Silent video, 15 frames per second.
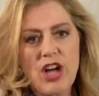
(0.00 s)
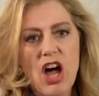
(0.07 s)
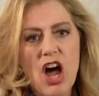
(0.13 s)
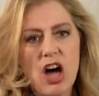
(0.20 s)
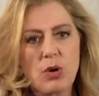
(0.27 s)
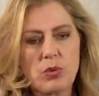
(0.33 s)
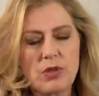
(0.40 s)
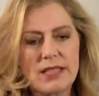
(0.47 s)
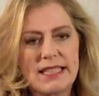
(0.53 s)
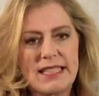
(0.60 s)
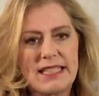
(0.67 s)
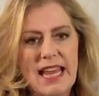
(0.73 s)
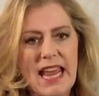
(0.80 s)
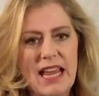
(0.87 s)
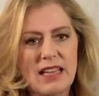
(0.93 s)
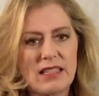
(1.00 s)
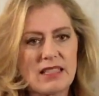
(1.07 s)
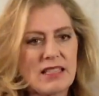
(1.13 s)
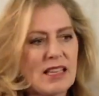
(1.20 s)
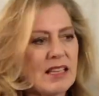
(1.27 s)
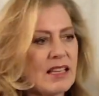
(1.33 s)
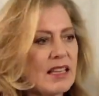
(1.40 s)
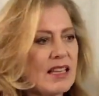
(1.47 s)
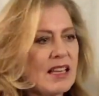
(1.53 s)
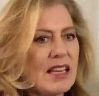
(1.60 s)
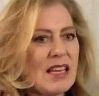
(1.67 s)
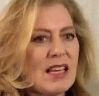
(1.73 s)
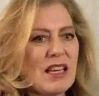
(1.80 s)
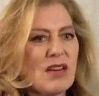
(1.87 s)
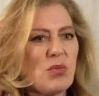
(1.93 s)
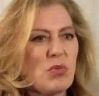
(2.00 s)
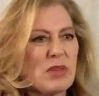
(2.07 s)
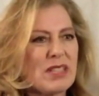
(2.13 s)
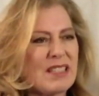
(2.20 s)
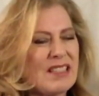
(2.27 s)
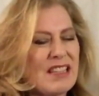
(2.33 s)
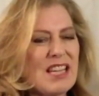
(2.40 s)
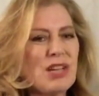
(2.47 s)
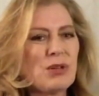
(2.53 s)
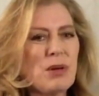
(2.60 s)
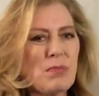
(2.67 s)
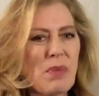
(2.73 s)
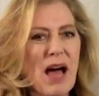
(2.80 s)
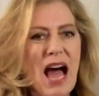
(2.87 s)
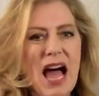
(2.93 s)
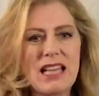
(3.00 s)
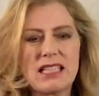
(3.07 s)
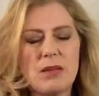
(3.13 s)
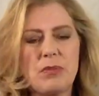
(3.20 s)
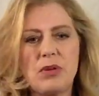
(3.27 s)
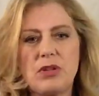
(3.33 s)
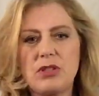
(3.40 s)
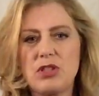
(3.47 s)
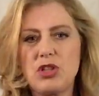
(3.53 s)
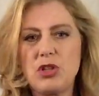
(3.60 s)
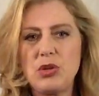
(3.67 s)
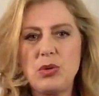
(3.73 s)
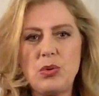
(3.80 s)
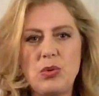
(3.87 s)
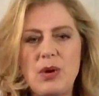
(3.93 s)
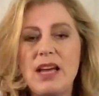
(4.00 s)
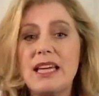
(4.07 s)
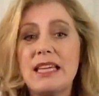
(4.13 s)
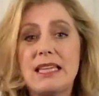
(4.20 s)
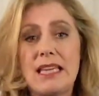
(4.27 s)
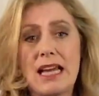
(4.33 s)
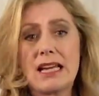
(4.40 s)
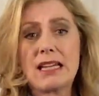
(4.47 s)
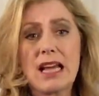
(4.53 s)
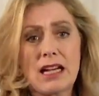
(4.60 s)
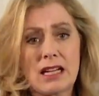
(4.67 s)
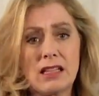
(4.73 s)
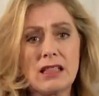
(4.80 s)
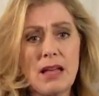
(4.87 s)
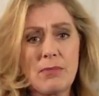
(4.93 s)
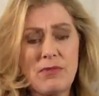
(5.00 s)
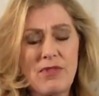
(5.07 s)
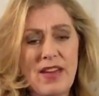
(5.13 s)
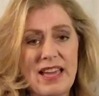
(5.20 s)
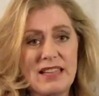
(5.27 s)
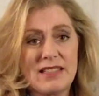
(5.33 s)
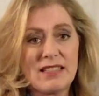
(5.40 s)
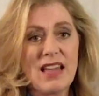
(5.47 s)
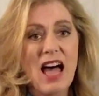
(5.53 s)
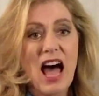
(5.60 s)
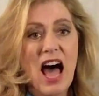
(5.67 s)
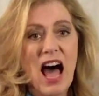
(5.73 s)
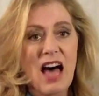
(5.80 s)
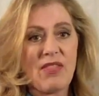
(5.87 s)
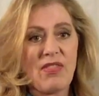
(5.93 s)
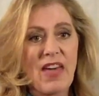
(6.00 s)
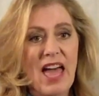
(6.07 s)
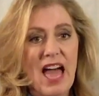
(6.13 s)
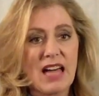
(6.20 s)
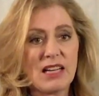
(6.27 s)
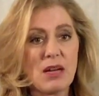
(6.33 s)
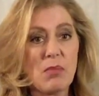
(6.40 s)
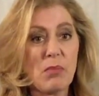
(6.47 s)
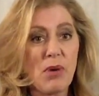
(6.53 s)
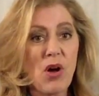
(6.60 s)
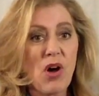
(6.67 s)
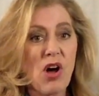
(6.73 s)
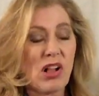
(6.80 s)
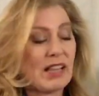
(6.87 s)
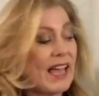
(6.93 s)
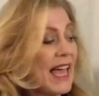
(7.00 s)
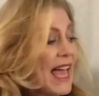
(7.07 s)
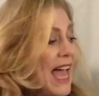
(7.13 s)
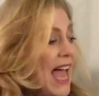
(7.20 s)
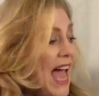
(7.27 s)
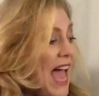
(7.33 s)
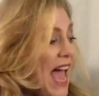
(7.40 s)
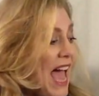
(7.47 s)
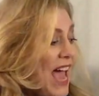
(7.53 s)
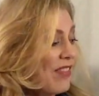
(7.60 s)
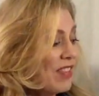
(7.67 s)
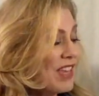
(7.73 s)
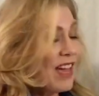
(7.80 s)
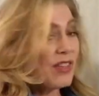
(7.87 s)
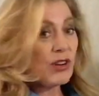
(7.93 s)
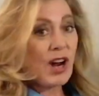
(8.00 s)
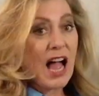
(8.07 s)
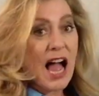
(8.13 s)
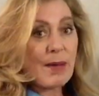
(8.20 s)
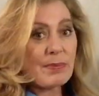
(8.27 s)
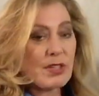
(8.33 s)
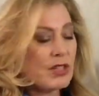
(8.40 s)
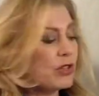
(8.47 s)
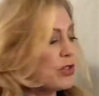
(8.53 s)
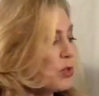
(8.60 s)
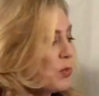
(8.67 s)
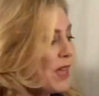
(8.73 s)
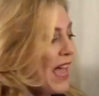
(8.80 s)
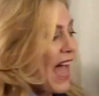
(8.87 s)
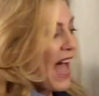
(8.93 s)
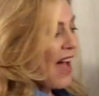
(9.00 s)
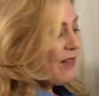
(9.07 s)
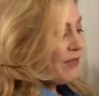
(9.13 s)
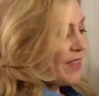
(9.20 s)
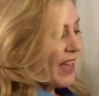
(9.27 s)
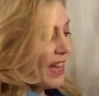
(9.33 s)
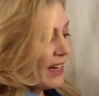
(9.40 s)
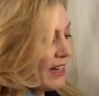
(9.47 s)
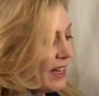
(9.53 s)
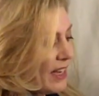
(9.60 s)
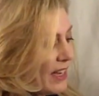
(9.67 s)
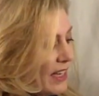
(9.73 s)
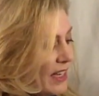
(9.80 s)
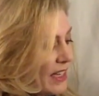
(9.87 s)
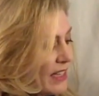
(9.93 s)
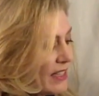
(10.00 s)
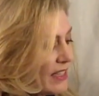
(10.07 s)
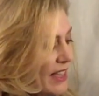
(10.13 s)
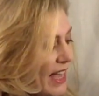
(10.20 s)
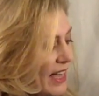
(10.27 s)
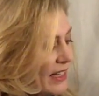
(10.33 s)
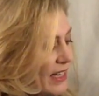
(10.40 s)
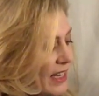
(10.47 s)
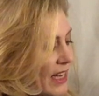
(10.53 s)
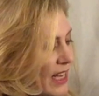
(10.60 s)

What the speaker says: awkward stance, was near impossible to get a club face on that ball? And the other obstacles we have then is that